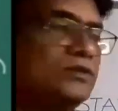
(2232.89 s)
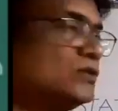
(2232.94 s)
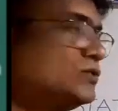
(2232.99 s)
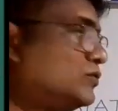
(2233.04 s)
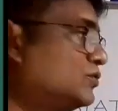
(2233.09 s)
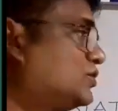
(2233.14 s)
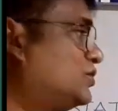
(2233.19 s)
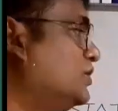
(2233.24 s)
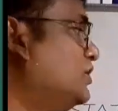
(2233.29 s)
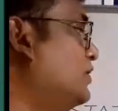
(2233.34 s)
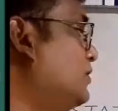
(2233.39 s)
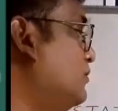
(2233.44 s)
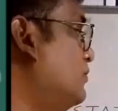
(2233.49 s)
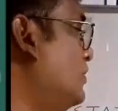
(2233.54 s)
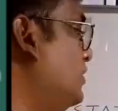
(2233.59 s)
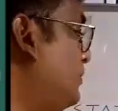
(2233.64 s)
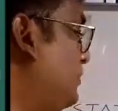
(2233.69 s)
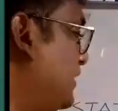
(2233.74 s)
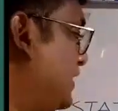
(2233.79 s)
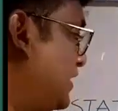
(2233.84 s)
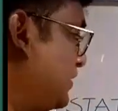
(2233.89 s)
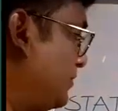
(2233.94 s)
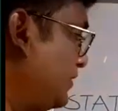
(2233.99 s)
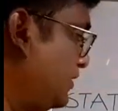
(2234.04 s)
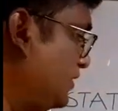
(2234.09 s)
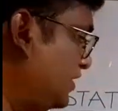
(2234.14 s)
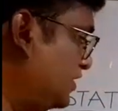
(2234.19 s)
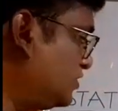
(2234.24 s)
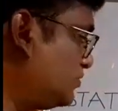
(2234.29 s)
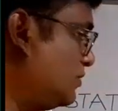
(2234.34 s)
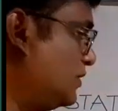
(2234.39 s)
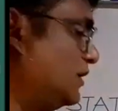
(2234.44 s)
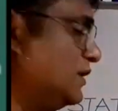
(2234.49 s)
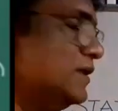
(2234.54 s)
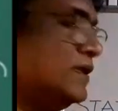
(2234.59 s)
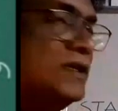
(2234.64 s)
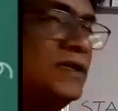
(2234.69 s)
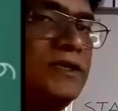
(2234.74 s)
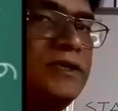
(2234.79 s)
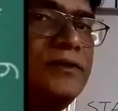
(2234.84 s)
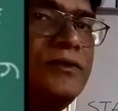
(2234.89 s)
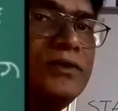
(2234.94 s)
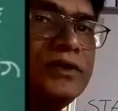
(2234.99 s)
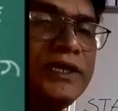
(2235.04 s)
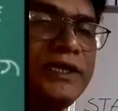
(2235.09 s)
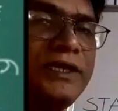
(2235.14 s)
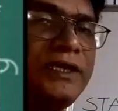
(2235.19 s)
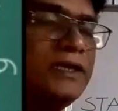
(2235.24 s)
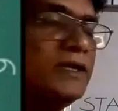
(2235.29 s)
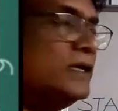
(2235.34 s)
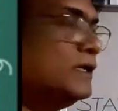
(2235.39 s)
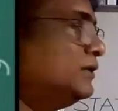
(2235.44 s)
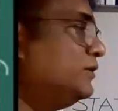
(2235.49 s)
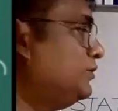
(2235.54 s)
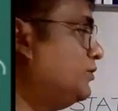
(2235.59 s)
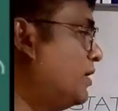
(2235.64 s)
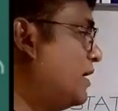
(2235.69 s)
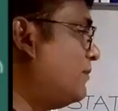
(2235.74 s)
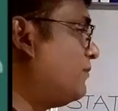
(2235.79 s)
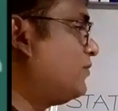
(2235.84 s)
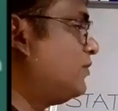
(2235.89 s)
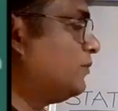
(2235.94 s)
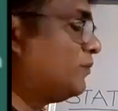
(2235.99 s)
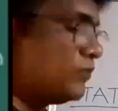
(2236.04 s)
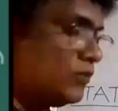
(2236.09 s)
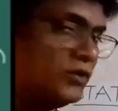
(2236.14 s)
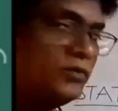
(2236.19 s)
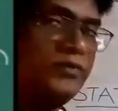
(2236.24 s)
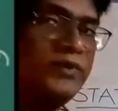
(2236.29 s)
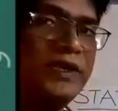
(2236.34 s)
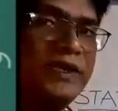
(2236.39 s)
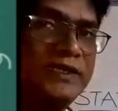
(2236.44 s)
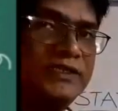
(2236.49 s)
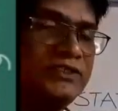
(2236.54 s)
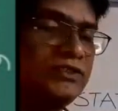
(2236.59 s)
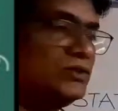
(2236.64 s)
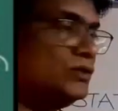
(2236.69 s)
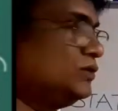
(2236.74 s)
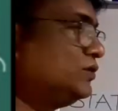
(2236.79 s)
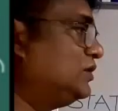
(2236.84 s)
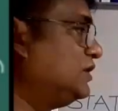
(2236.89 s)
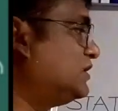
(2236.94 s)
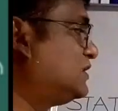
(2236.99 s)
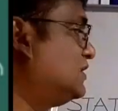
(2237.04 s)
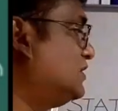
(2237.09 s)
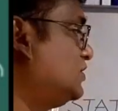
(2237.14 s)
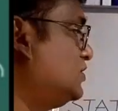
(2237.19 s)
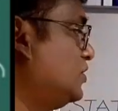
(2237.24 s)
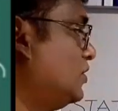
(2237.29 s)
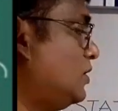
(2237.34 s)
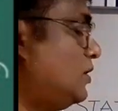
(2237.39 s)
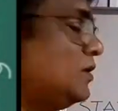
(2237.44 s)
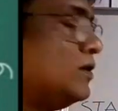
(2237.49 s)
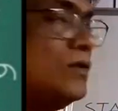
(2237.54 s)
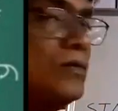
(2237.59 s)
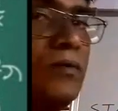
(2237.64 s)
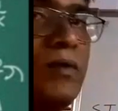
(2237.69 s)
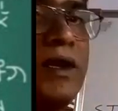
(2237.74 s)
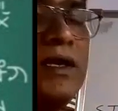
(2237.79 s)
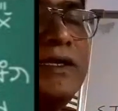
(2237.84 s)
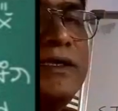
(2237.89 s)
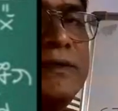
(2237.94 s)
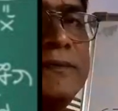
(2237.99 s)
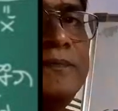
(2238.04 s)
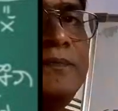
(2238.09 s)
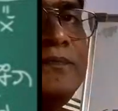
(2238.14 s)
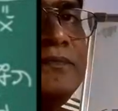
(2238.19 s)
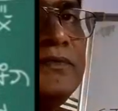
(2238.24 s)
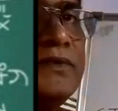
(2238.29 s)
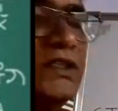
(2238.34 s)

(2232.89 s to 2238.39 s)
The question will be given this one. Okay? You have to prove that. So this is your what?